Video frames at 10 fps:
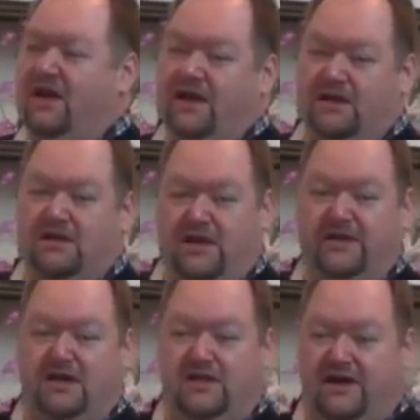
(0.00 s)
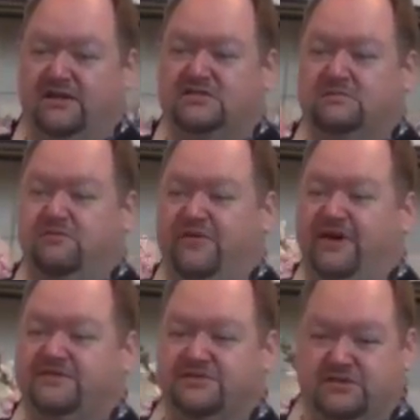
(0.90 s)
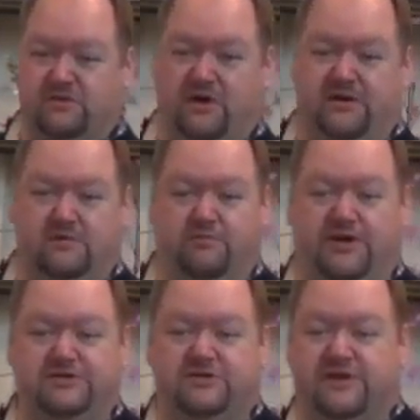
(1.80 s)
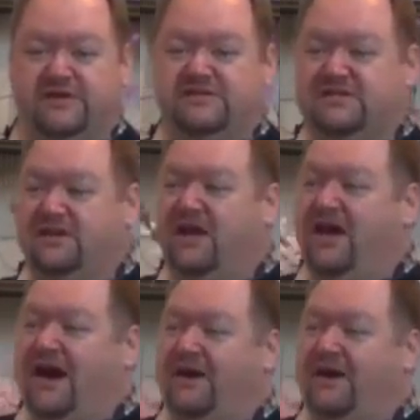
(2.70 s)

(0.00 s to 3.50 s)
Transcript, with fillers: And like a lot of supervisors who are under pressure, he said,